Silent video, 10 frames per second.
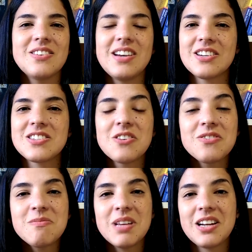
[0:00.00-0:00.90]
we are
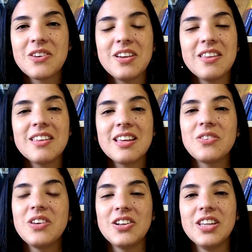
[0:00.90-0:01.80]
so familiar with
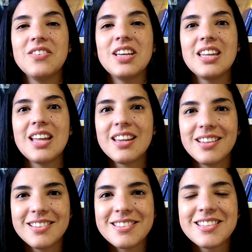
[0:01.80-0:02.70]
that we don't even
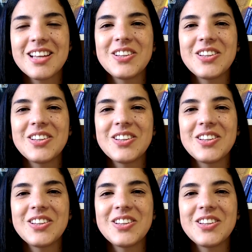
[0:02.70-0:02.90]
notice